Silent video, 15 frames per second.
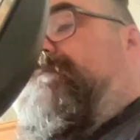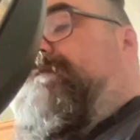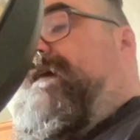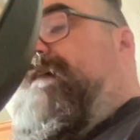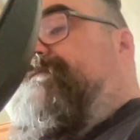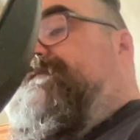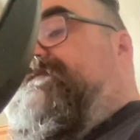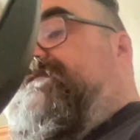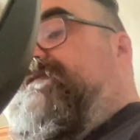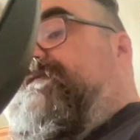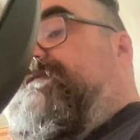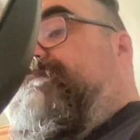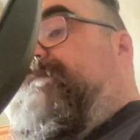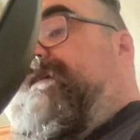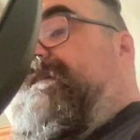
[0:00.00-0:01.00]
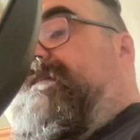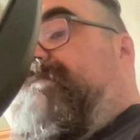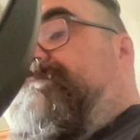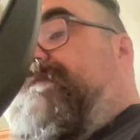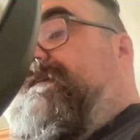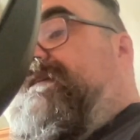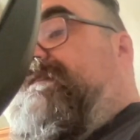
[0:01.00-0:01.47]
I haven't turned my
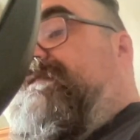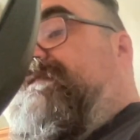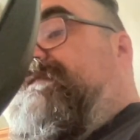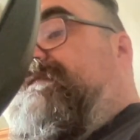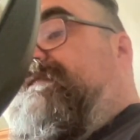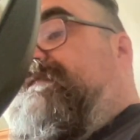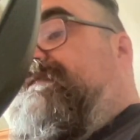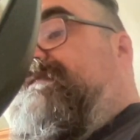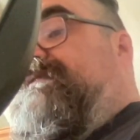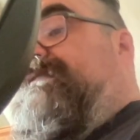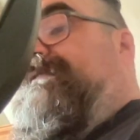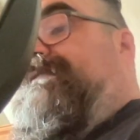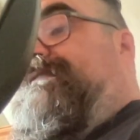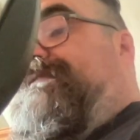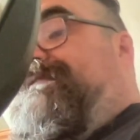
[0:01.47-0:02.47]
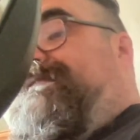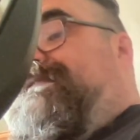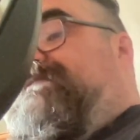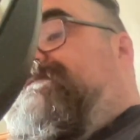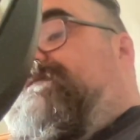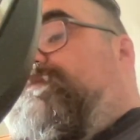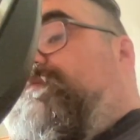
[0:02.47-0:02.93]
pot on yet,
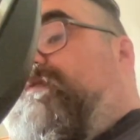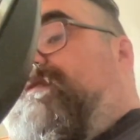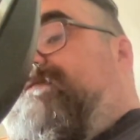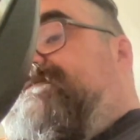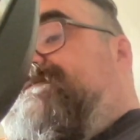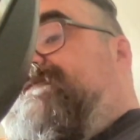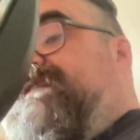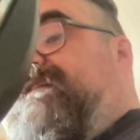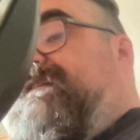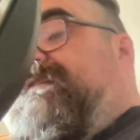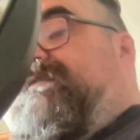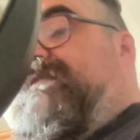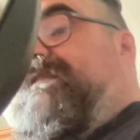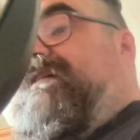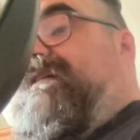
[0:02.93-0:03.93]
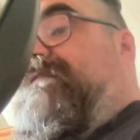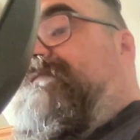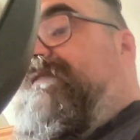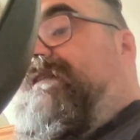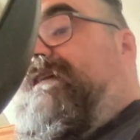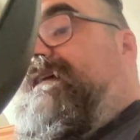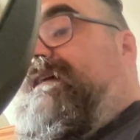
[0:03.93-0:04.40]
because the worst thing you can
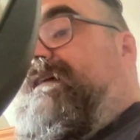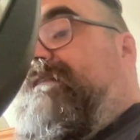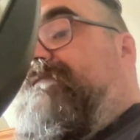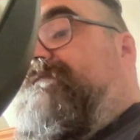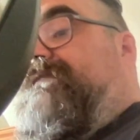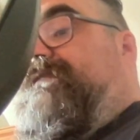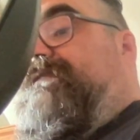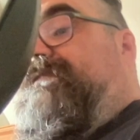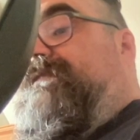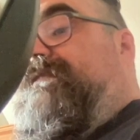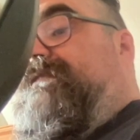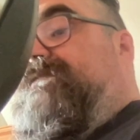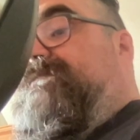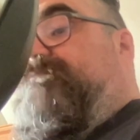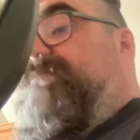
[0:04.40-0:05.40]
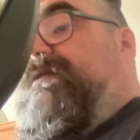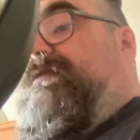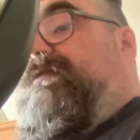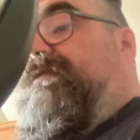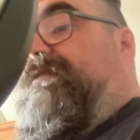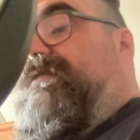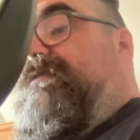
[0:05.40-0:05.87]
ever have is
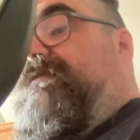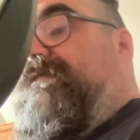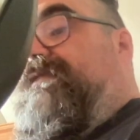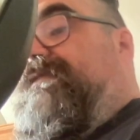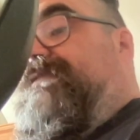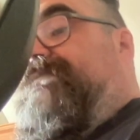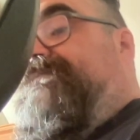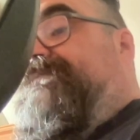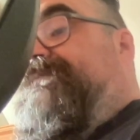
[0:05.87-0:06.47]
burnt garlic.